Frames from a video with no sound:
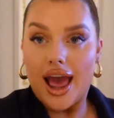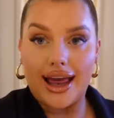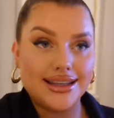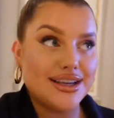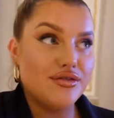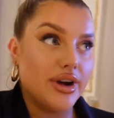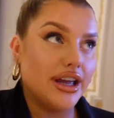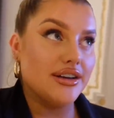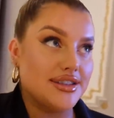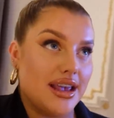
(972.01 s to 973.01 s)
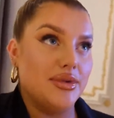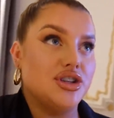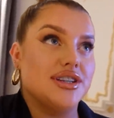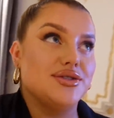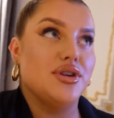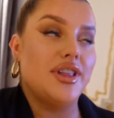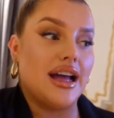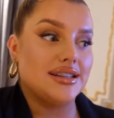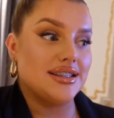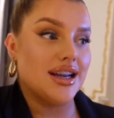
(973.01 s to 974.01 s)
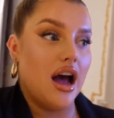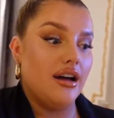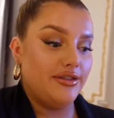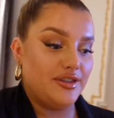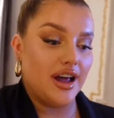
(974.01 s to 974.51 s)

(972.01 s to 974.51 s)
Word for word: Editing reels, images and all of that stuff.